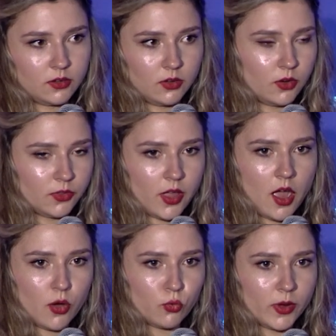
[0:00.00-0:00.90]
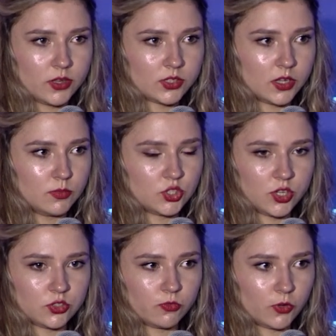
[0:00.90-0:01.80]
on the halfway it can be
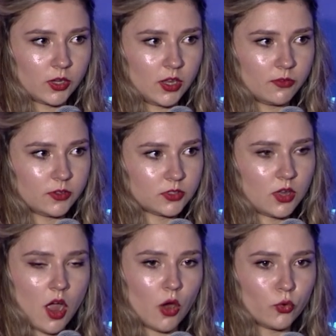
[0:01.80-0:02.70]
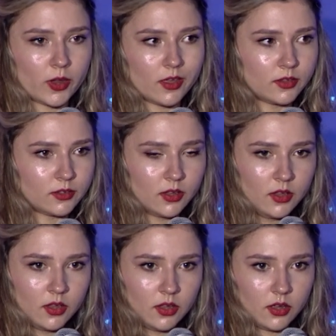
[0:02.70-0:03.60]
changed for Kiev, and how can
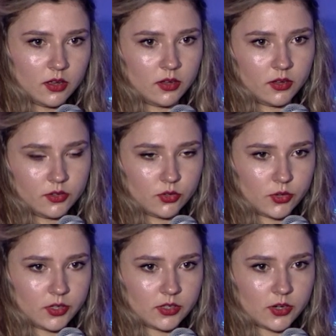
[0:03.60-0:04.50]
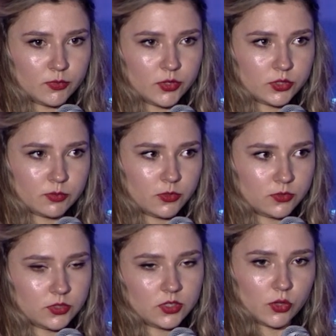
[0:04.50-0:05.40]
Ukrainian army
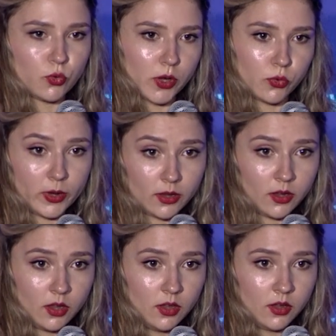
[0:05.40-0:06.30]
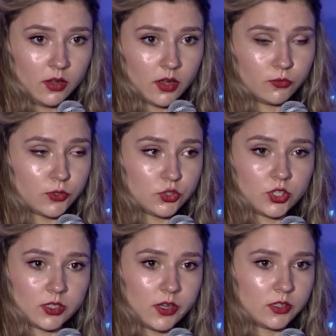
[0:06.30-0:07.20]
respond in a quick way.
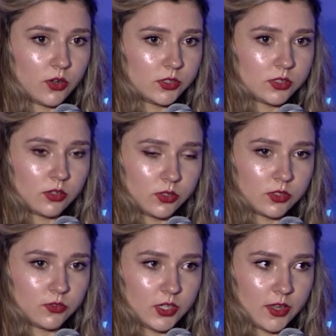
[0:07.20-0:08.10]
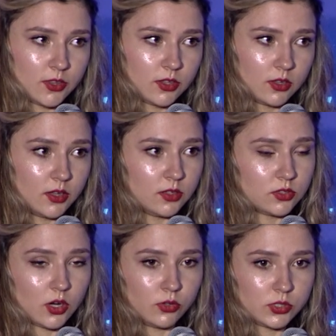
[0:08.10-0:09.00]
Unfortunately, it causes lots of death. And
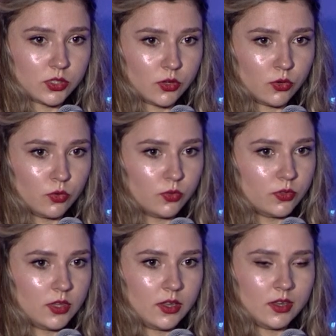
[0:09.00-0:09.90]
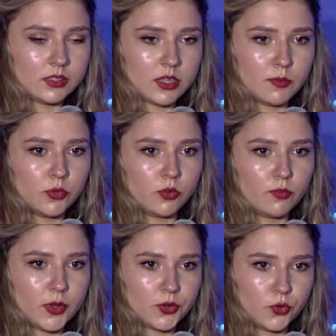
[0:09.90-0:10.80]
also the example of
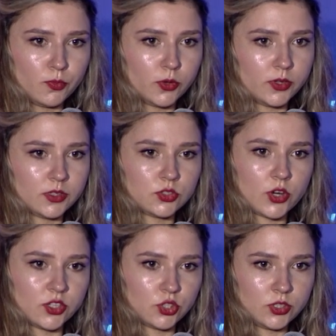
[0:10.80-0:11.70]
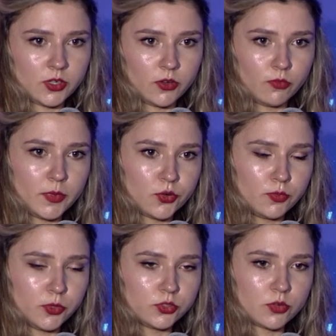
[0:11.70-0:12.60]
Mariupol and the tragedy of
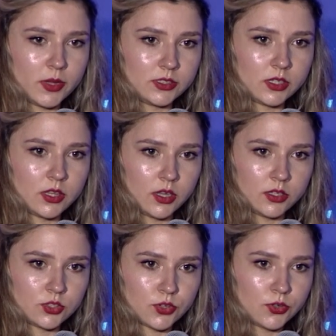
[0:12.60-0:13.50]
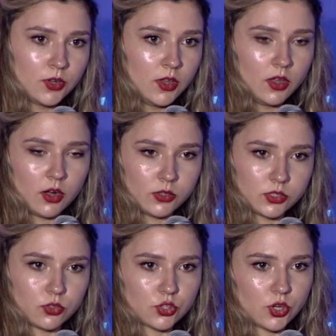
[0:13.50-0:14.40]
Mariupol Dramatic Theater
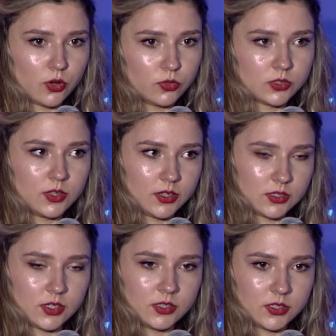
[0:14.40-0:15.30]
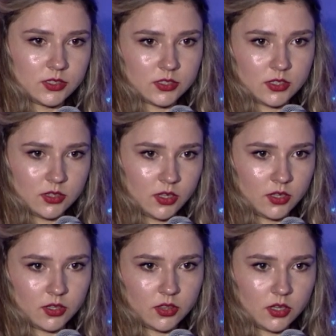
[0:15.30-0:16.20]
also shows that it is
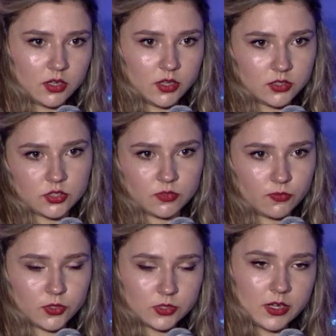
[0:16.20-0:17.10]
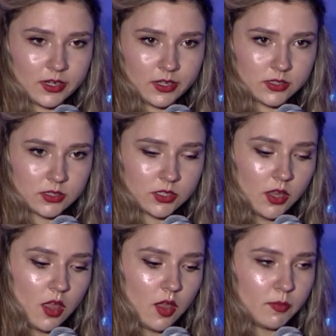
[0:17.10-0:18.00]
the thing that's firstly needed.
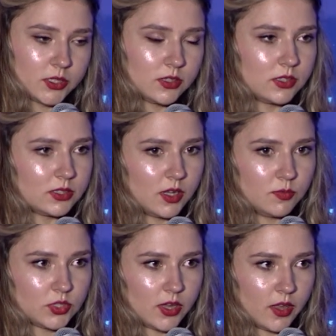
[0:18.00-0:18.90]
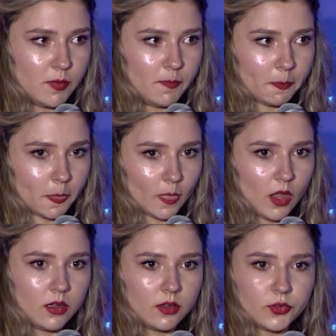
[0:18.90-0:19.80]
But at the same time,
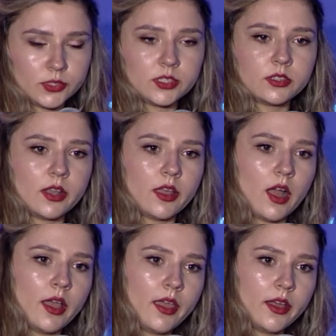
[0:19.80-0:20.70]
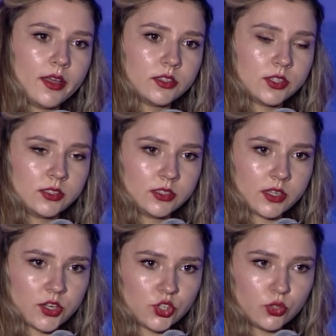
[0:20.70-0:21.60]
recently I had a
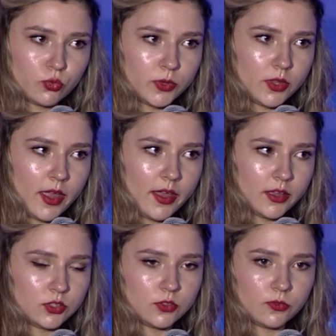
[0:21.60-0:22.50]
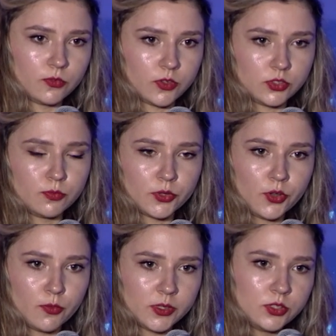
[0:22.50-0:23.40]
discussion with the head of
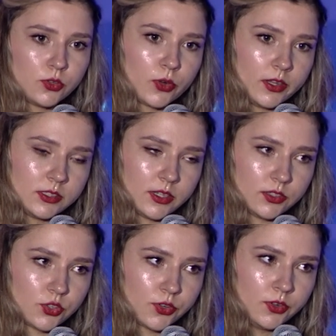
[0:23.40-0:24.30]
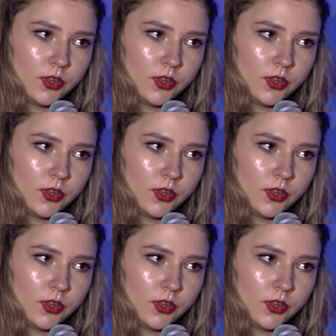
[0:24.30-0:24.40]
Superhumans Ukraine Center,